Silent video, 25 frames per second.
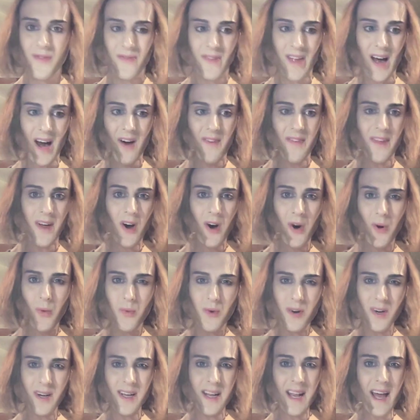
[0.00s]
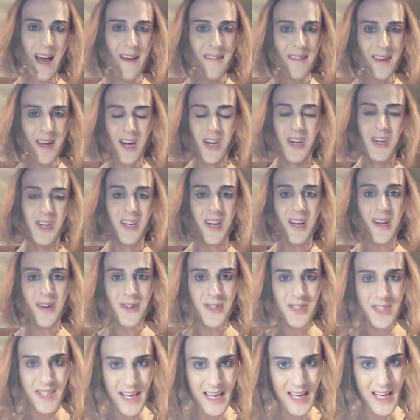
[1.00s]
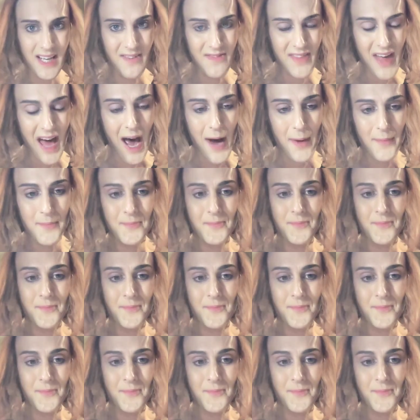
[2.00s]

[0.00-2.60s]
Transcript: how they all work and having a good understanding of that.